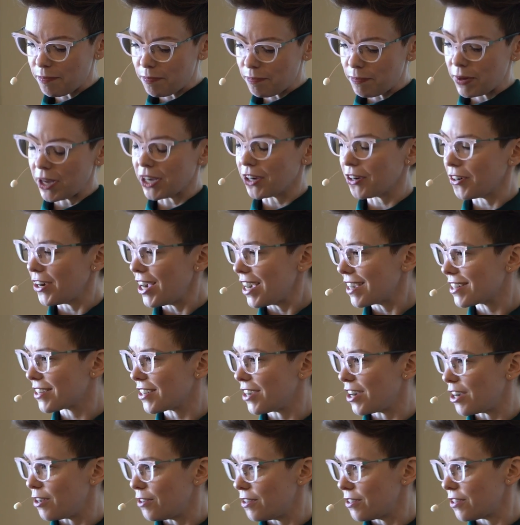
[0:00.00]
punk rock
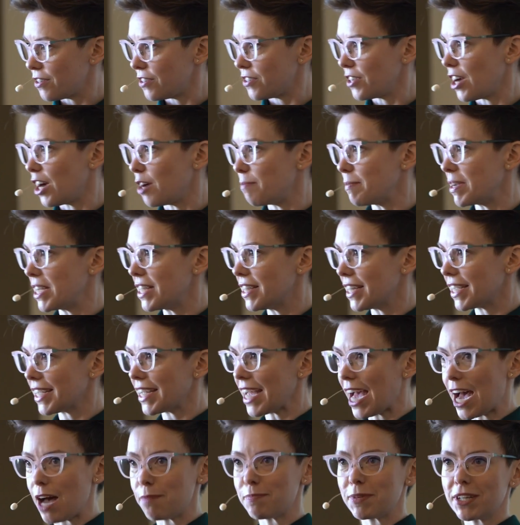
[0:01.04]
taught me that
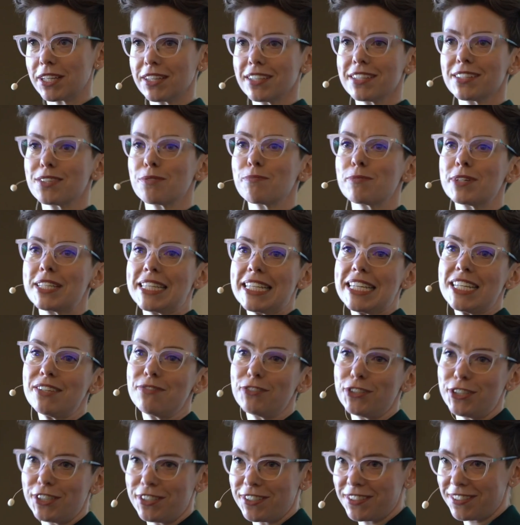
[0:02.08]
capitalism was
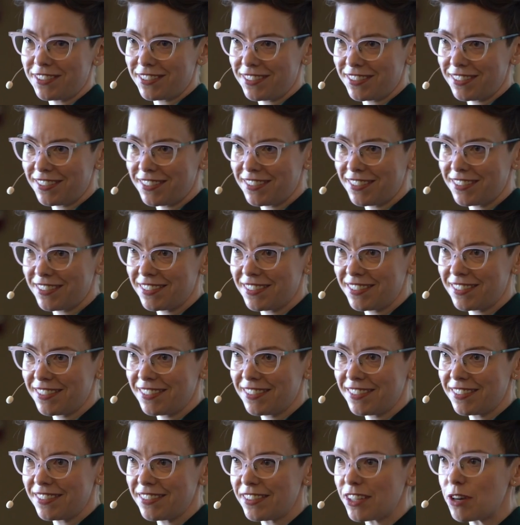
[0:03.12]
evil,
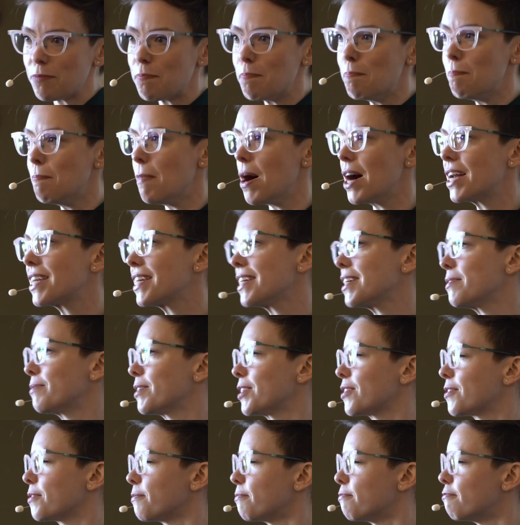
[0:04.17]
that money
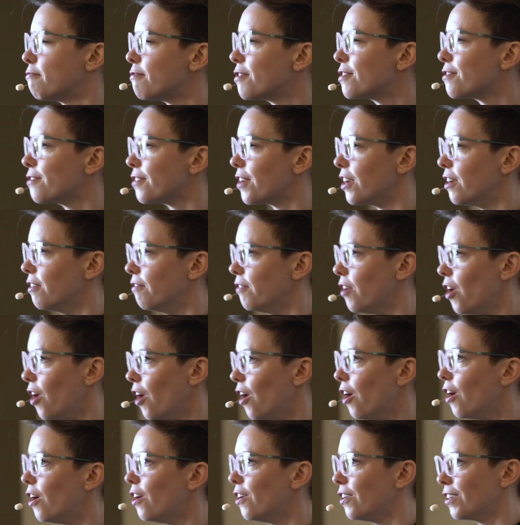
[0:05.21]
was the root of
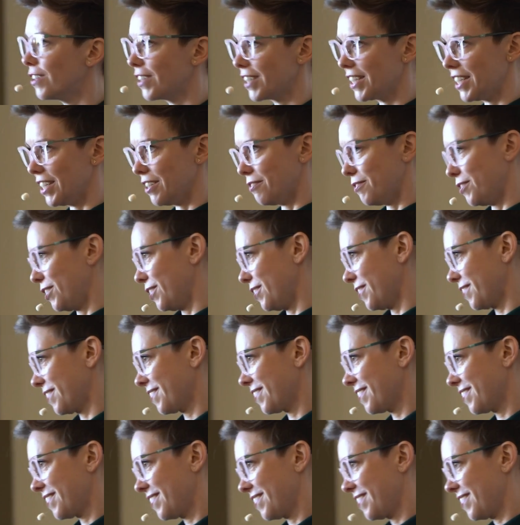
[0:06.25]
all evil,
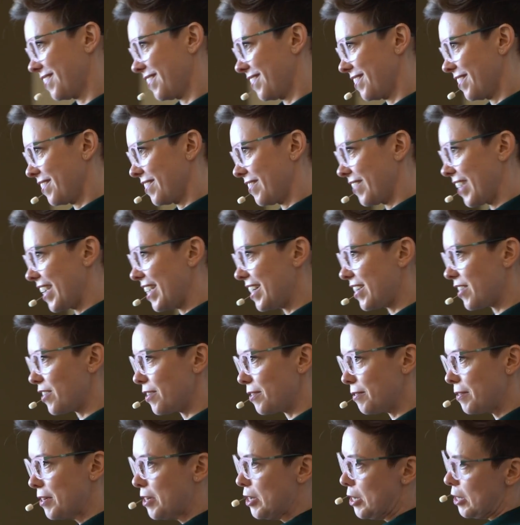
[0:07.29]
right? So
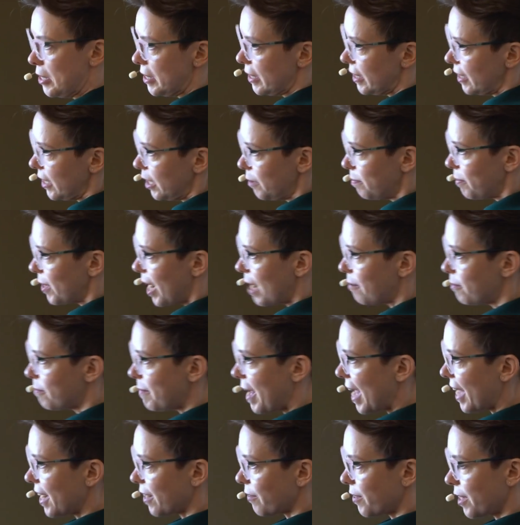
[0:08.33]
a little
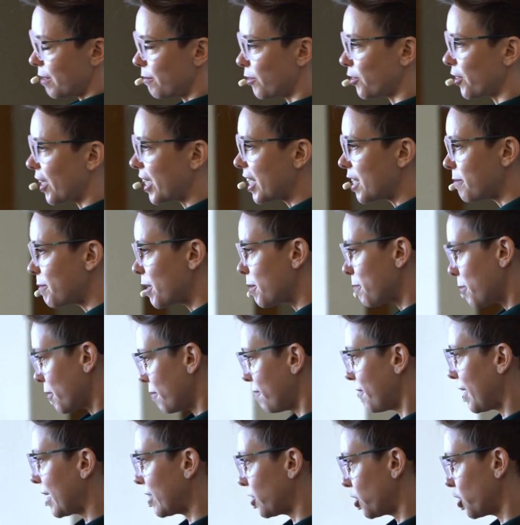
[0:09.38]
problematic when I'm trying to be a
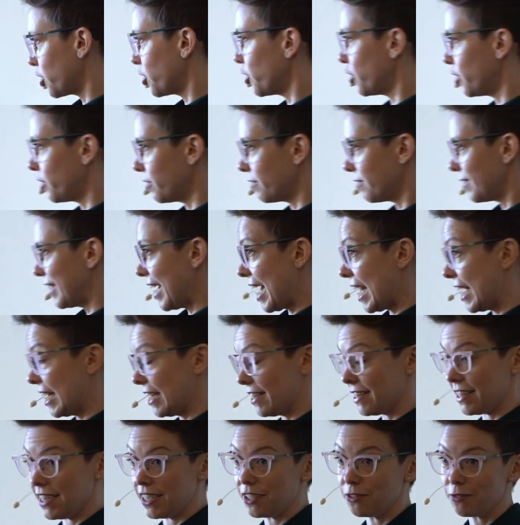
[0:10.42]
professional,
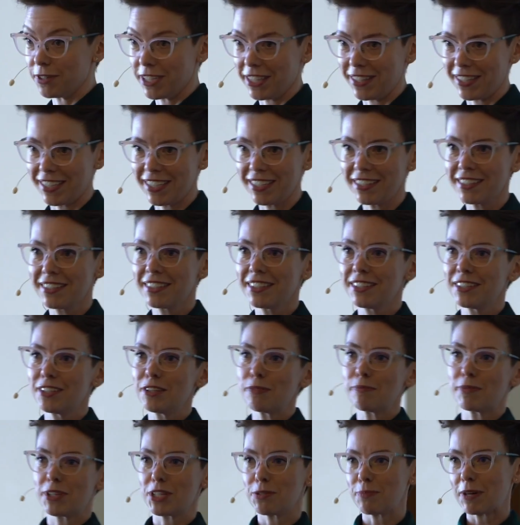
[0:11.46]
anything
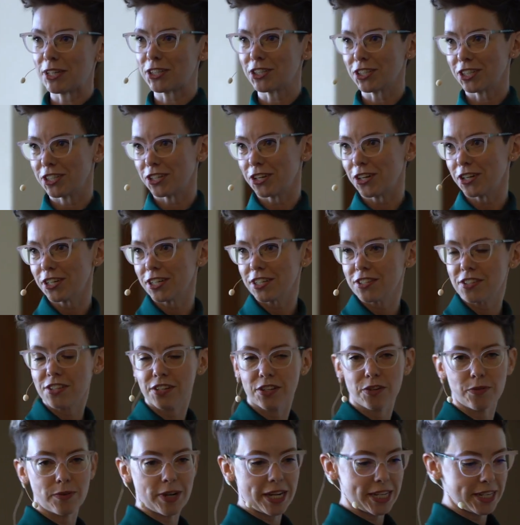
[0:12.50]
really, but especially an artist
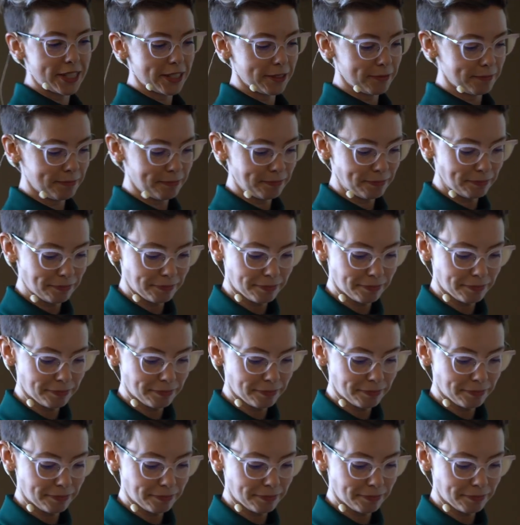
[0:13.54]
and a writer.